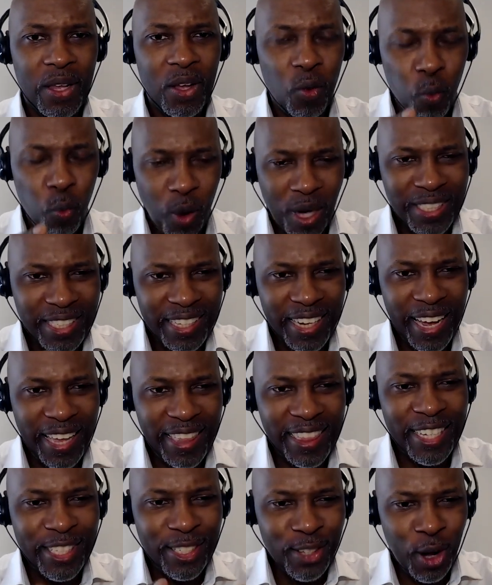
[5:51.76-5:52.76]
once again,
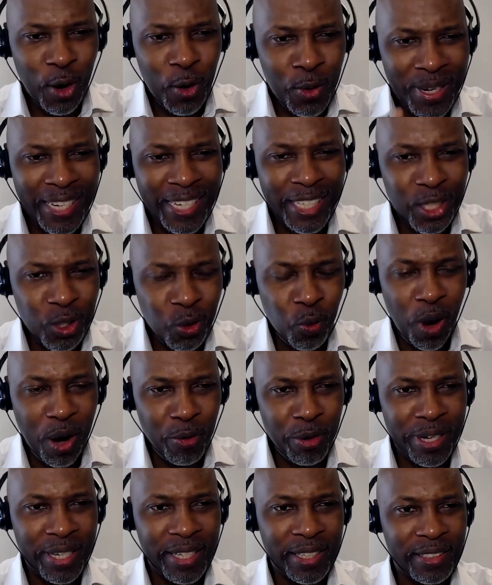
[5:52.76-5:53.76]
there's no need to
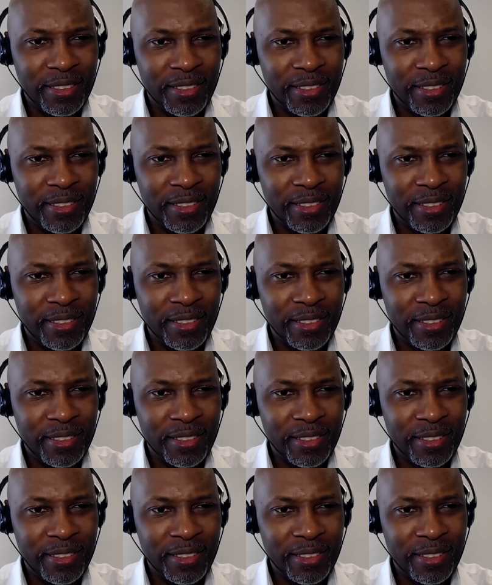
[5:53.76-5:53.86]
worry.